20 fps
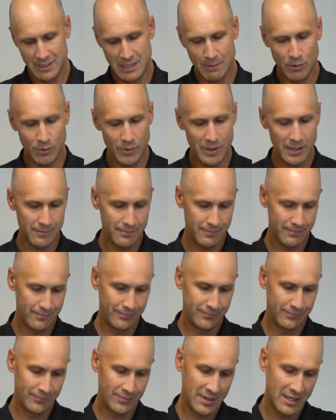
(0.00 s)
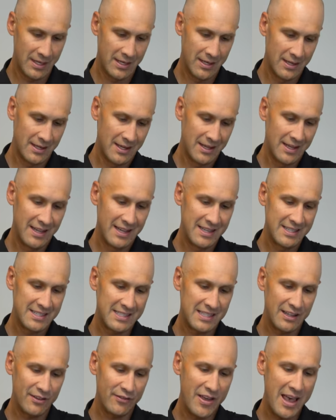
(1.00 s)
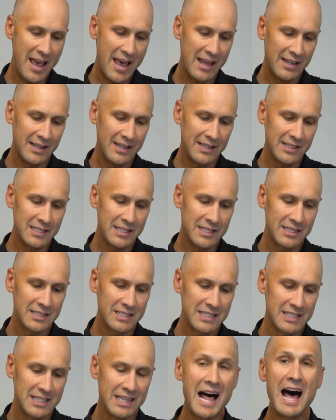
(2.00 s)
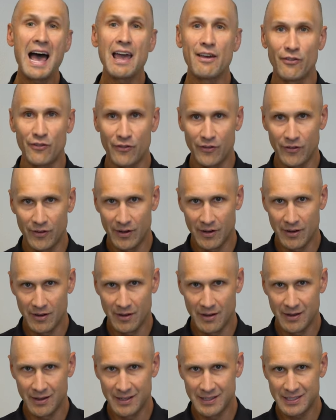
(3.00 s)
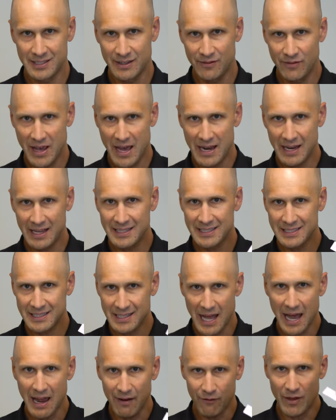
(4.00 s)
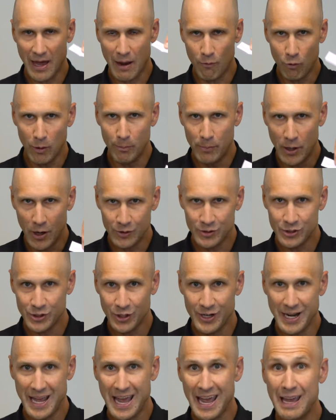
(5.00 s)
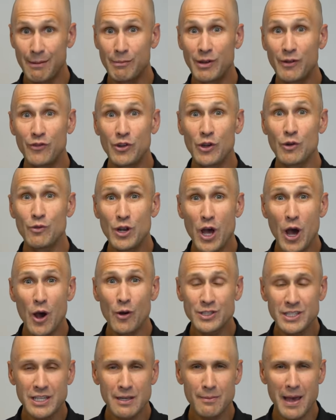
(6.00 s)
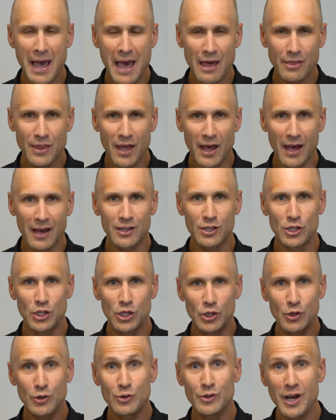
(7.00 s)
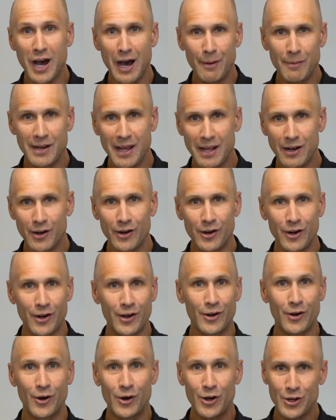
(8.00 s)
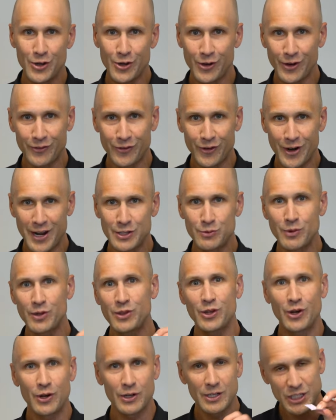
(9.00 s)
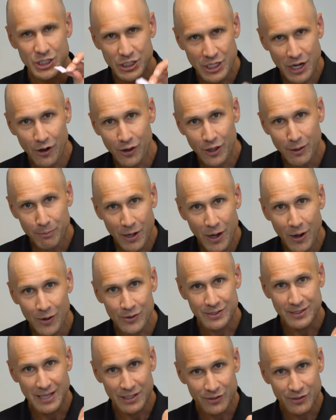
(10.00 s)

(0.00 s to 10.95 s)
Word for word: Number one, Savannah's Slife. Savannah Slife. I will post your name. If you know Samantha, you nominated her or you're friends with her, share the post.